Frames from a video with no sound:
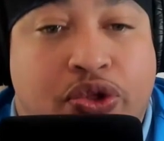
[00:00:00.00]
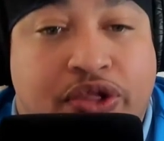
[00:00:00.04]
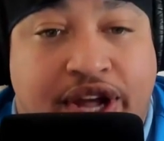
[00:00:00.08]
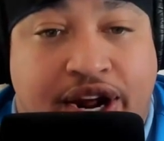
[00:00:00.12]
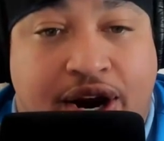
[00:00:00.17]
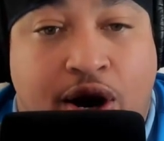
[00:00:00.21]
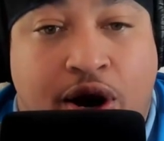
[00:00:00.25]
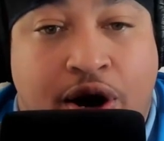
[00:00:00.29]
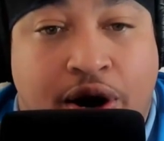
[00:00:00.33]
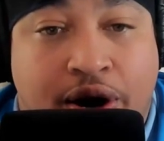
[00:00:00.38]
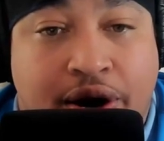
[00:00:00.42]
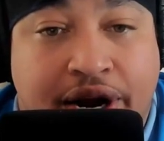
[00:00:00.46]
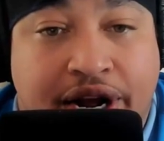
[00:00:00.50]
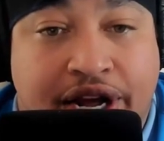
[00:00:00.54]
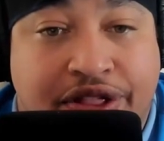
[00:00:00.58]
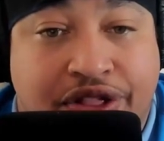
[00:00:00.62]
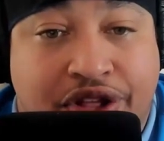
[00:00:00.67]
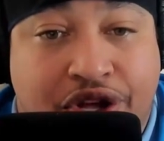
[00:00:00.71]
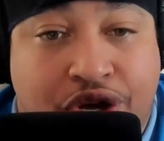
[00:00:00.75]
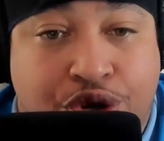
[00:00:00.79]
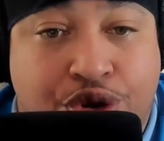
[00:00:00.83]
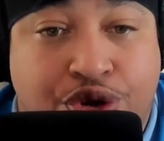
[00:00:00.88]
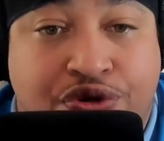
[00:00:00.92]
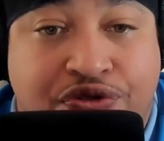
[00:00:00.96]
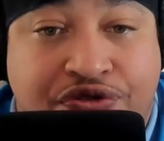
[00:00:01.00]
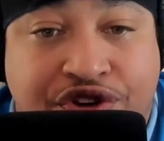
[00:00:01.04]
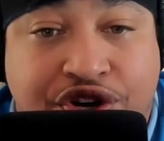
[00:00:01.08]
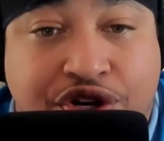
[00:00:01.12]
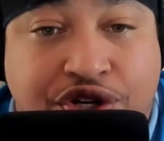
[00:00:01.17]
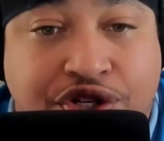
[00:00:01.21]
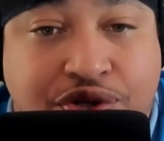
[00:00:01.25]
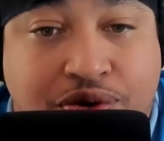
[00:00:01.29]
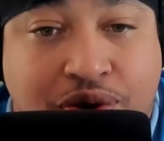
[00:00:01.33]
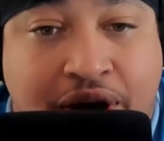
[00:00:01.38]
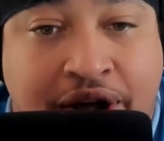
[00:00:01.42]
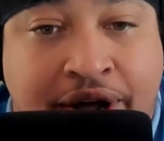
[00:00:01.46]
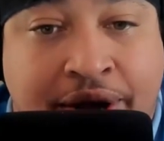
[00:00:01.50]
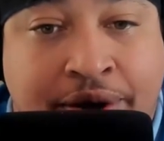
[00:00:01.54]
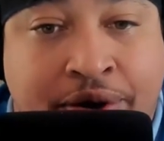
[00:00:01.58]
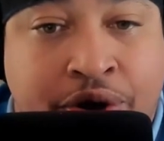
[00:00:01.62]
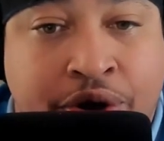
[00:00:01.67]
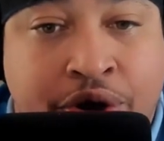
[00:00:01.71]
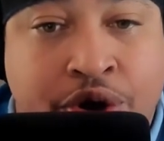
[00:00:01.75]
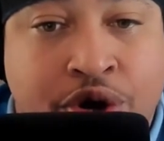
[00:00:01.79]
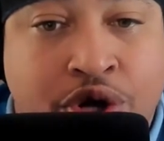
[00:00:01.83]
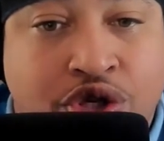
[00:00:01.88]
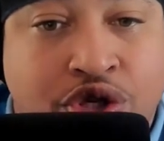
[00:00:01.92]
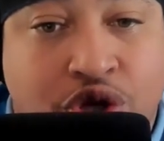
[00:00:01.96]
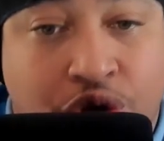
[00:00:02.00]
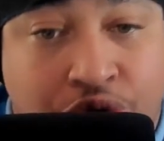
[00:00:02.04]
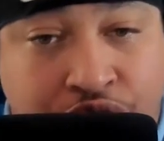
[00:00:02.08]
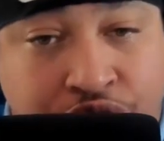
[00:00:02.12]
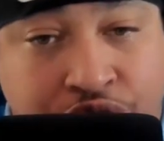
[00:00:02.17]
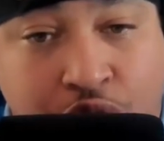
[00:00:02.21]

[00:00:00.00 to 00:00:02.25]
there in the universe, right? So the